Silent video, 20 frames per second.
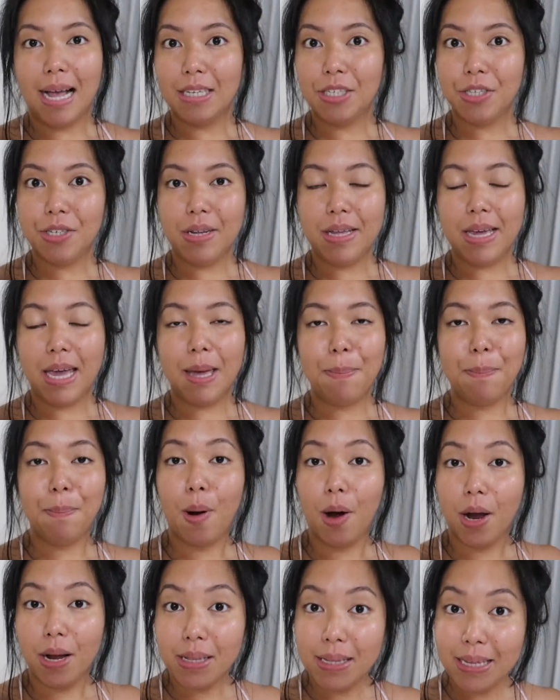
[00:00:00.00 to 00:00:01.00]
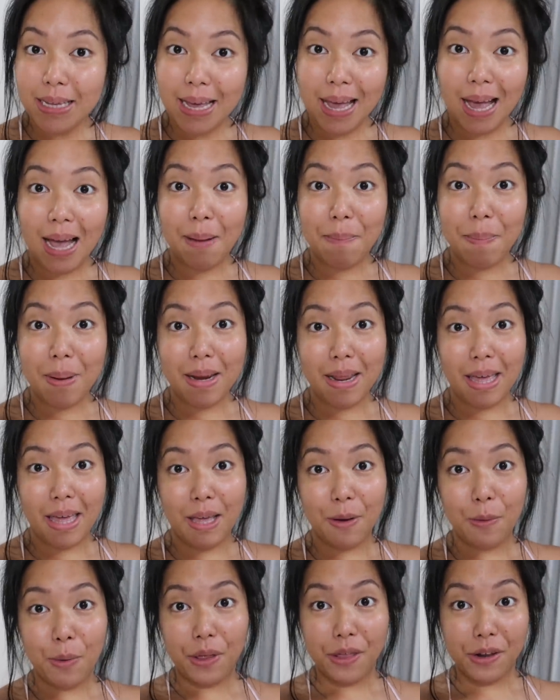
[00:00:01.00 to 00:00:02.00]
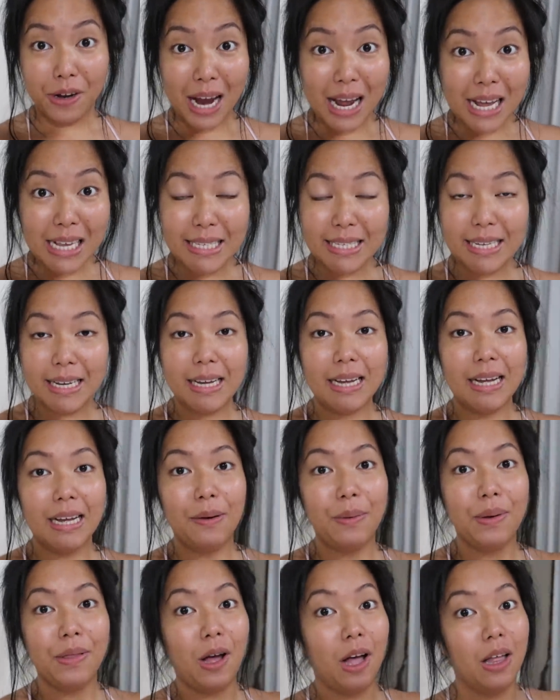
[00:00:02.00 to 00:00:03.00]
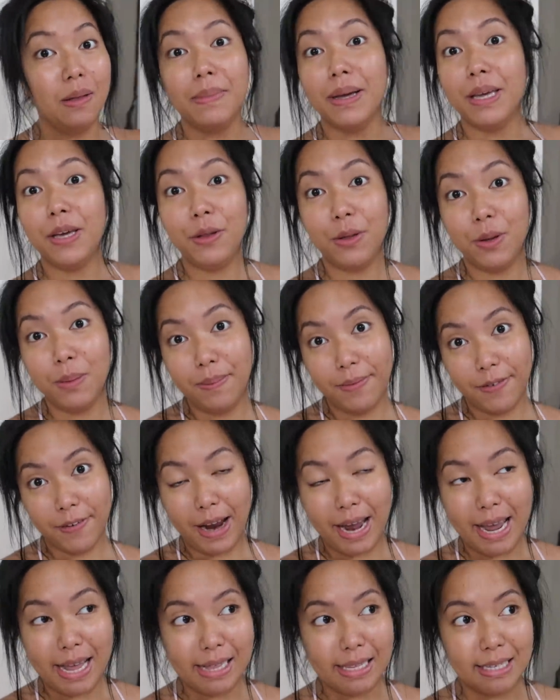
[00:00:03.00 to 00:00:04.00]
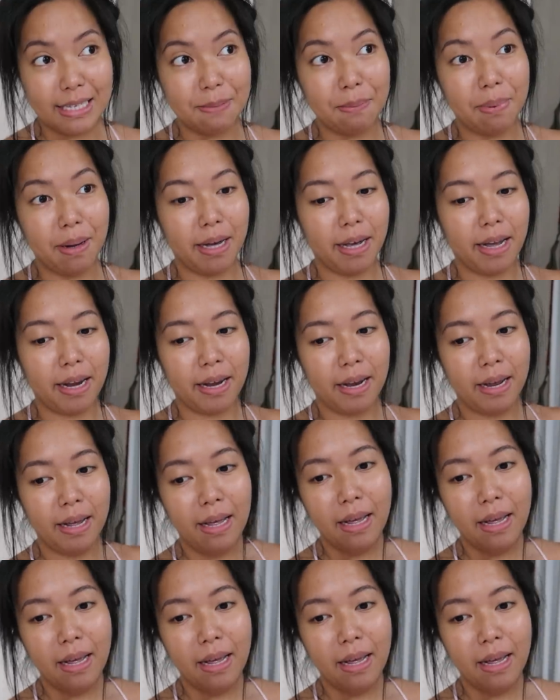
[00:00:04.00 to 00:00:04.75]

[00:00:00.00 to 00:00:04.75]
actually a party happening with Riza, with all my YouTube friends, but